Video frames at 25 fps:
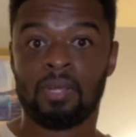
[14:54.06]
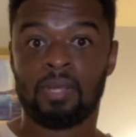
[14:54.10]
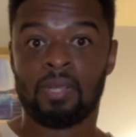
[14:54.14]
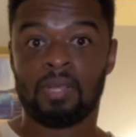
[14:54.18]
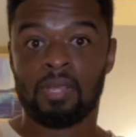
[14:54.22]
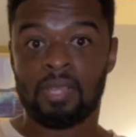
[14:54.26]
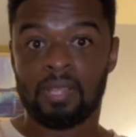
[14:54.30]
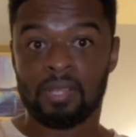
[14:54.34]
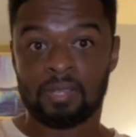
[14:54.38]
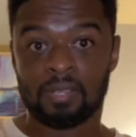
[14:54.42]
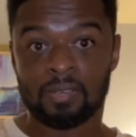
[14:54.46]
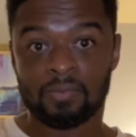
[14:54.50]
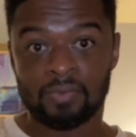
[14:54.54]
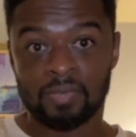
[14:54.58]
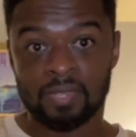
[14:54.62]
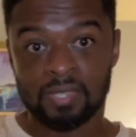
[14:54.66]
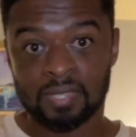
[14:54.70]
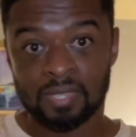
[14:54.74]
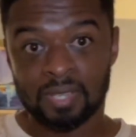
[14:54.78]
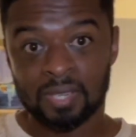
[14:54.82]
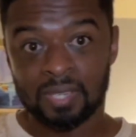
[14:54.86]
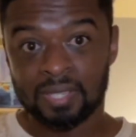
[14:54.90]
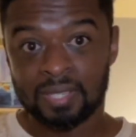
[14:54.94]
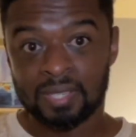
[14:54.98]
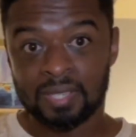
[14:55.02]
it can
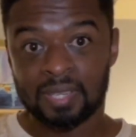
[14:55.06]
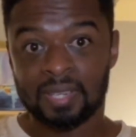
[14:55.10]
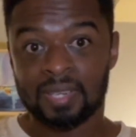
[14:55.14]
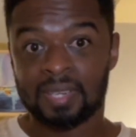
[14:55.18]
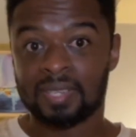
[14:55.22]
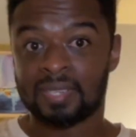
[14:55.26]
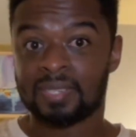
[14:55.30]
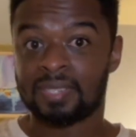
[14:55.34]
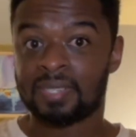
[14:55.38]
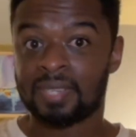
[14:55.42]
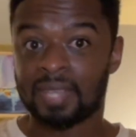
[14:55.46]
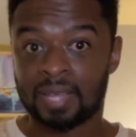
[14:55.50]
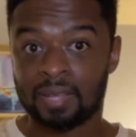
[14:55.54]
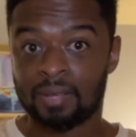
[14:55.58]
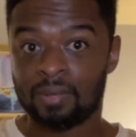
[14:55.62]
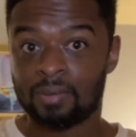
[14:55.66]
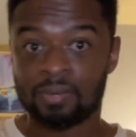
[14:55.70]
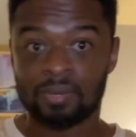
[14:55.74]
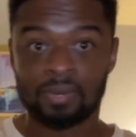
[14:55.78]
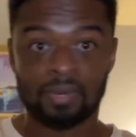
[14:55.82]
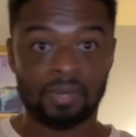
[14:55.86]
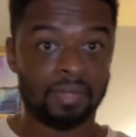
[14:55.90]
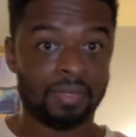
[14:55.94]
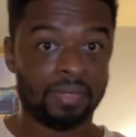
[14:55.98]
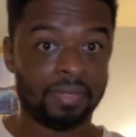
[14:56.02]
result in a
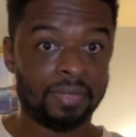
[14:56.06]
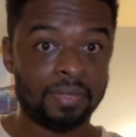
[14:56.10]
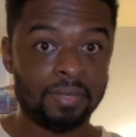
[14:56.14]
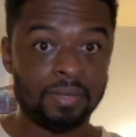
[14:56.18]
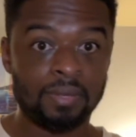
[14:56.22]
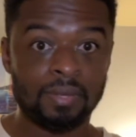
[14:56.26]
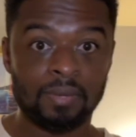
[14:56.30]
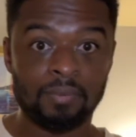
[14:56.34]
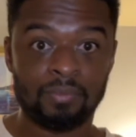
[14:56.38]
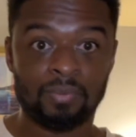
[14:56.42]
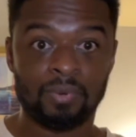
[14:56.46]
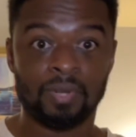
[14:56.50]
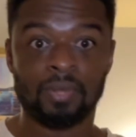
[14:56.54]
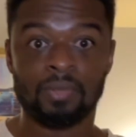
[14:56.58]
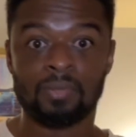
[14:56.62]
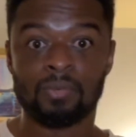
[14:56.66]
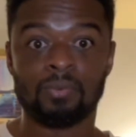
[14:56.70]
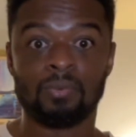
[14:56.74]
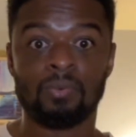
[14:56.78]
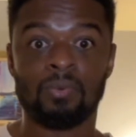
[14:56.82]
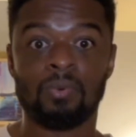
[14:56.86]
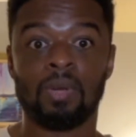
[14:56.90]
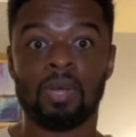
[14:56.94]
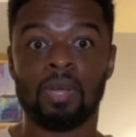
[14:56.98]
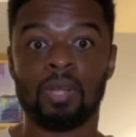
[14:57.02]
second or third
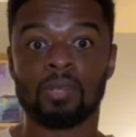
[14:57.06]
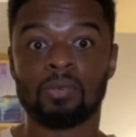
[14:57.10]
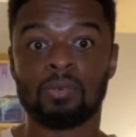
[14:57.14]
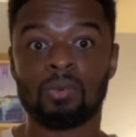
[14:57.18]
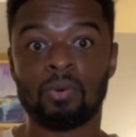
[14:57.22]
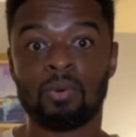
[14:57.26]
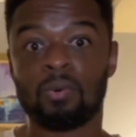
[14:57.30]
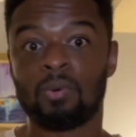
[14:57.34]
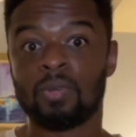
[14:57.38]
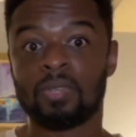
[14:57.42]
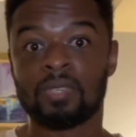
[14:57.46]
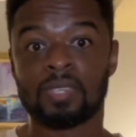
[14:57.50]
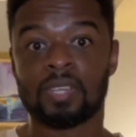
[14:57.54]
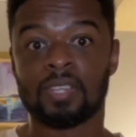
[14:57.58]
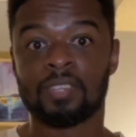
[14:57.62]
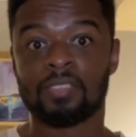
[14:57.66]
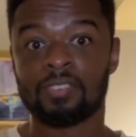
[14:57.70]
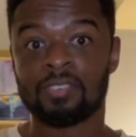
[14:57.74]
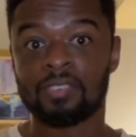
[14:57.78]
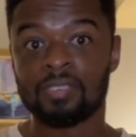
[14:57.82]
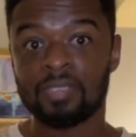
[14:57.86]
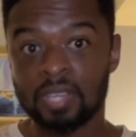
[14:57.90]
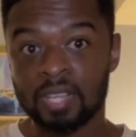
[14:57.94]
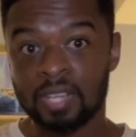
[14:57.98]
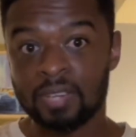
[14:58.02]
breakthrough and cause a
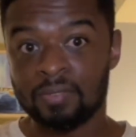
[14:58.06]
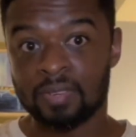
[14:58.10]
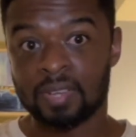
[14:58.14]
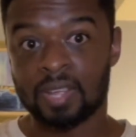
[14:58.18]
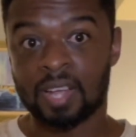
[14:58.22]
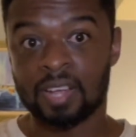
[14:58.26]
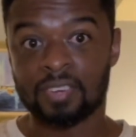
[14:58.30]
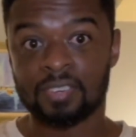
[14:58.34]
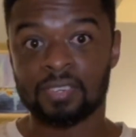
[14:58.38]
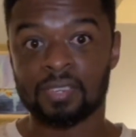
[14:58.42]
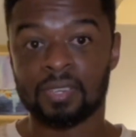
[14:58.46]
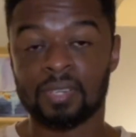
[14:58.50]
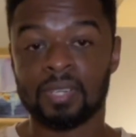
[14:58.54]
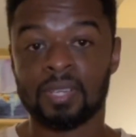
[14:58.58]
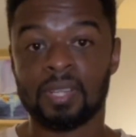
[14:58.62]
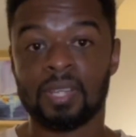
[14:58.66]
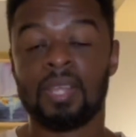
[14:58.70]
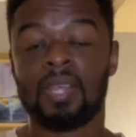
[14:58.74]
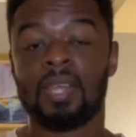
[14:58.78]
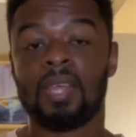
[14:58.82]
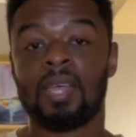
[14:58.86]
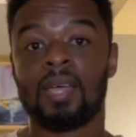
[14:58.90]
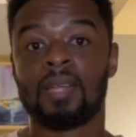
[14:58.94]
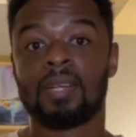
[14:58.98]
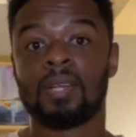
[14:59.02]
chain reaction
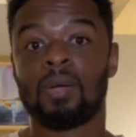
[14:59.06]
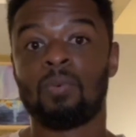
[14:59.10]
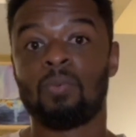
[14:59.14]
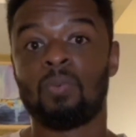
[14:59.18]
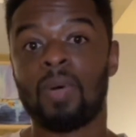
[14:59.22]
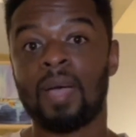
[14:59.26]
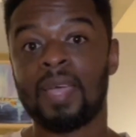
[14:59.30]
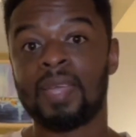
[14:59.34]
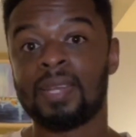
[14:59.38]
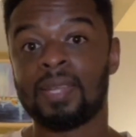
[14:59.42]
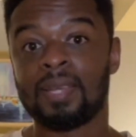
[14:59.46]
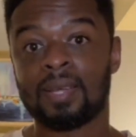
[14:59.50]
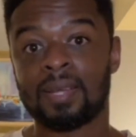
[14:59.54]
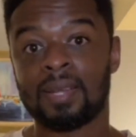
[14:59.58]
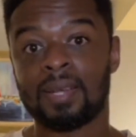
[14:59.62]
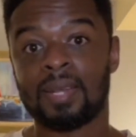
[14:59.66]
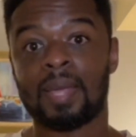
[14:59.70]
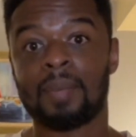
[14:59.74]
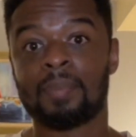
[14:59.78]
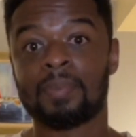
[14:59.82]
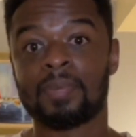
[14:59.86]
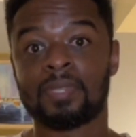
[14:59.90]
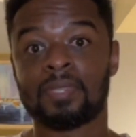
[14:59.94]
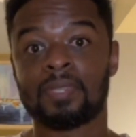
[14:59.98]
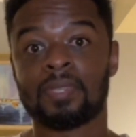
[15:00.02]
and a wider
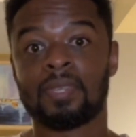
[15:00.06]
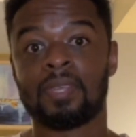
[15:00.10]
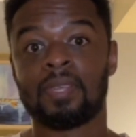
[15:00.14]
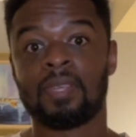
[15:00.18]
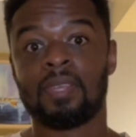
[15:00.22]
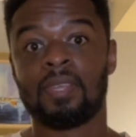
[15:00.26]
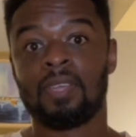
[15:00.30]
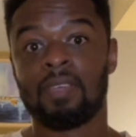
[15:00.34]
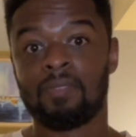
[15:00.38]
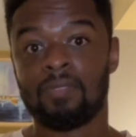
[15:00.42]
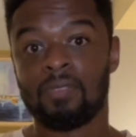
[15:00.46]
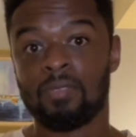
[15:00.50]
collapse of the